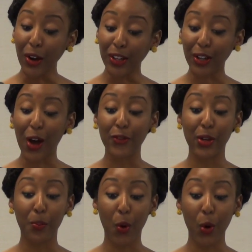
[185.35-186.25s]
arc of
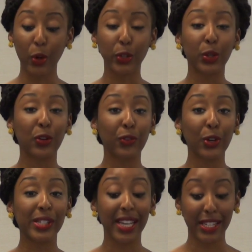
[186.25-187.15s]
the moral
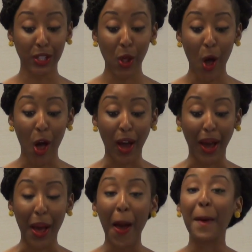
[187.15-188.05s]
universe is long,
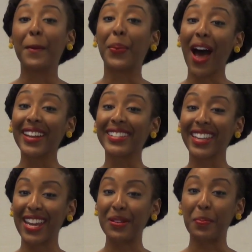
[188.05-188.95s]

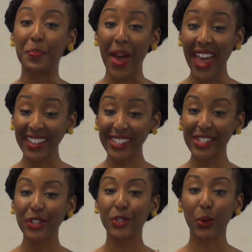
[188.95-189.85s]
but it
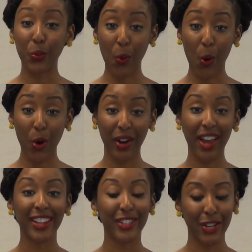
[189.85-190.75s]
bends
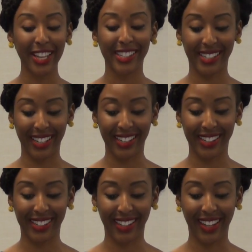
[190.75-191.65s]
toward
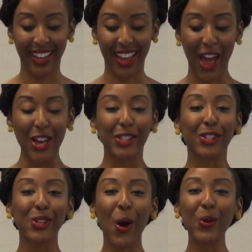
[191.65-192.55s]
justice.
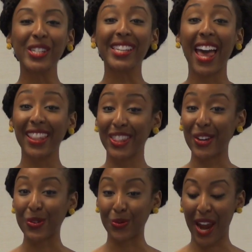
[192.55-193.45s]
So said
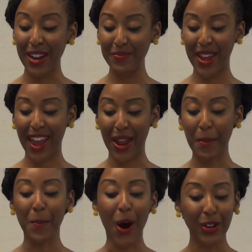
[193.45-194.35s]
the great
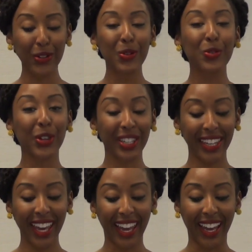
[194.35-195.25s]
man, Martin Luther
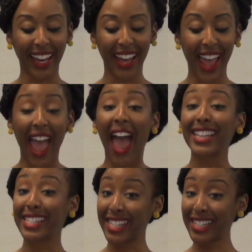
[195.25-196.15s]
King.
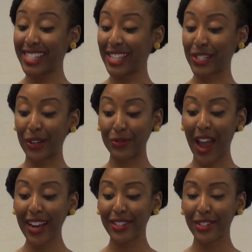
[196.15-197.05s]
And since he's
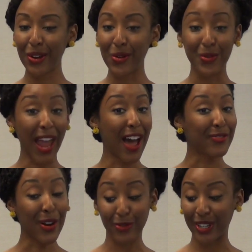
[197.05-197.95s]
correct, we
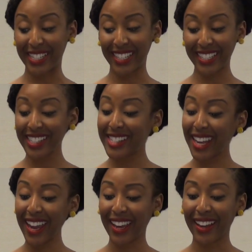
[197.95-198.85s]
have a reason to
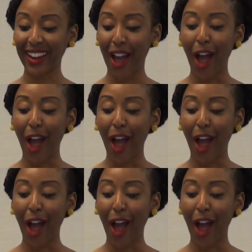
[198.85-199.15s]
sing.